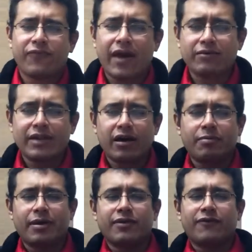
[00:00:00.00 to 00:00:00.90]
found out
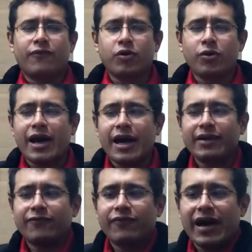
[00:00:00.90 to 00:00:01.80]
about the
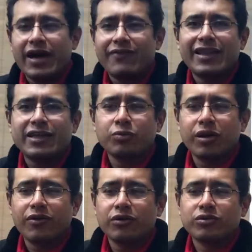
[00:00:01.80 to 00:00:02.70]
FotoKite 5, and that's
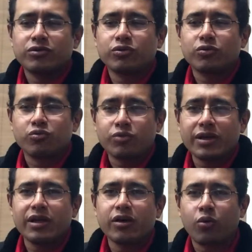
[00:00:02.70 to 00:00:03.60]
one of those
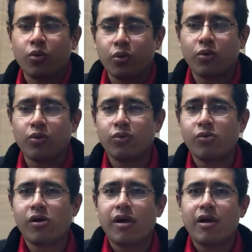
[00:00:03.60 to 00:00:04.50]
really cool